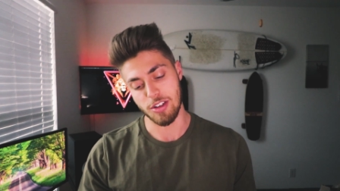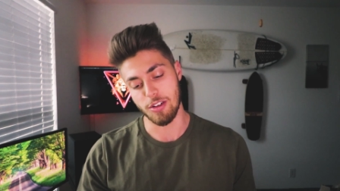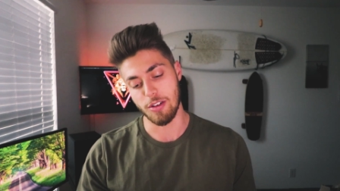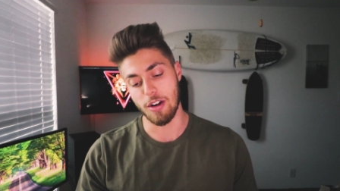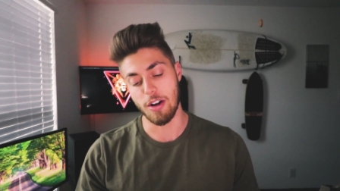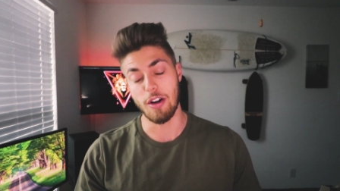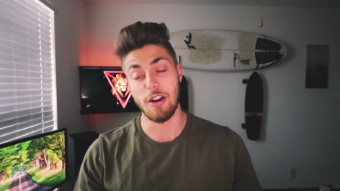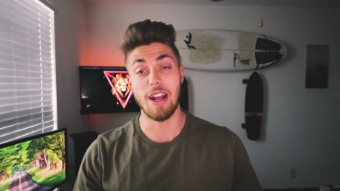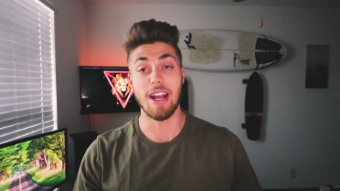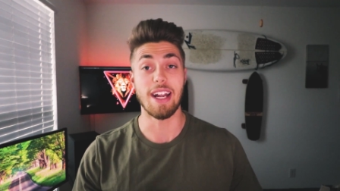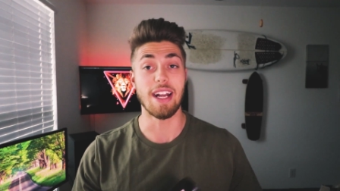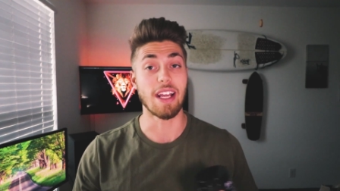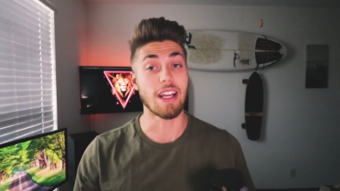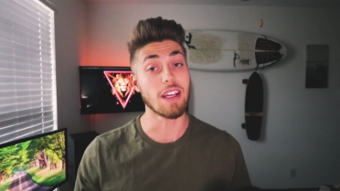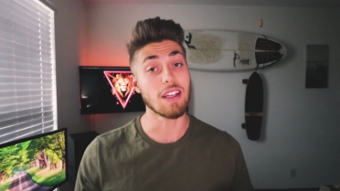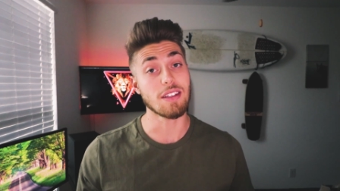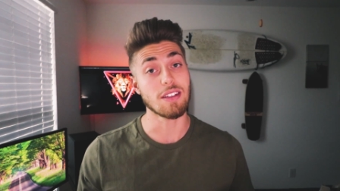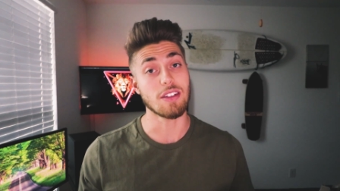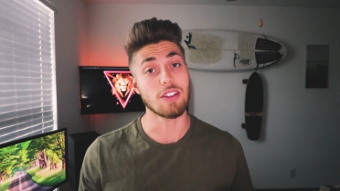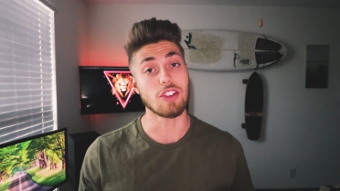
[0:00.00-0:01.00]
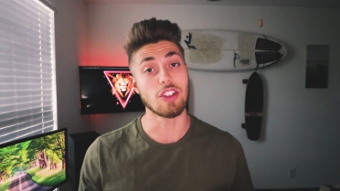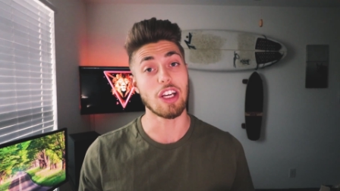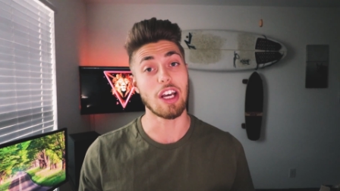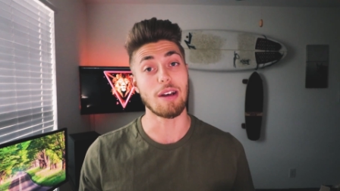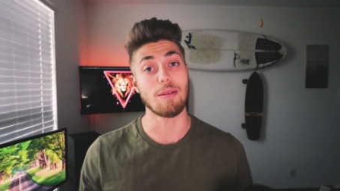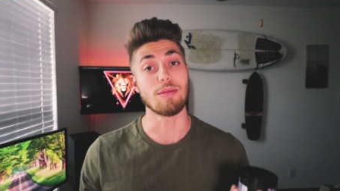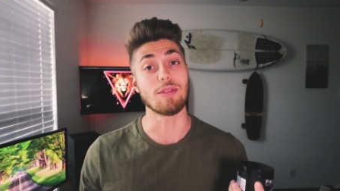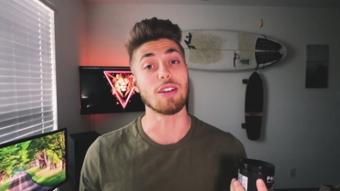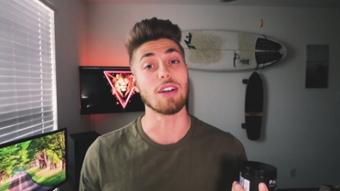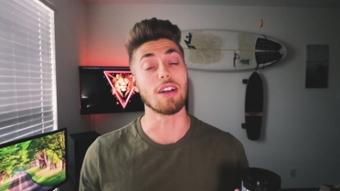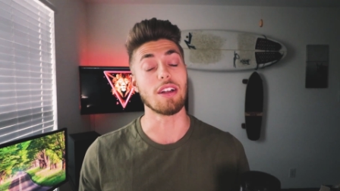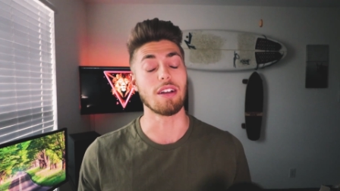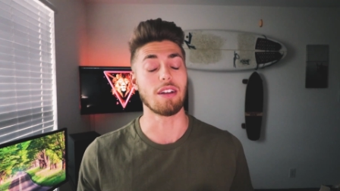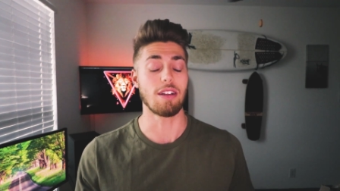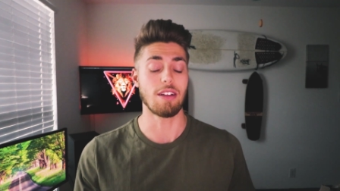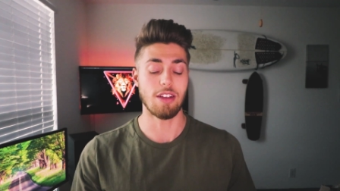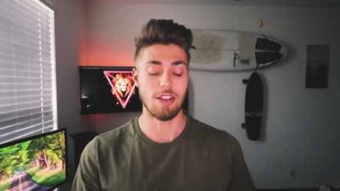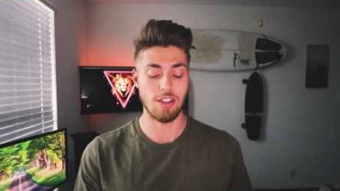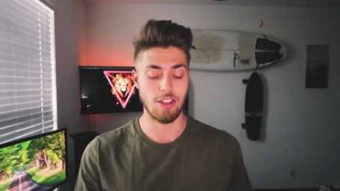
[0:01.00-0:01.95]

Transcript: in your hair, and it gets the job done.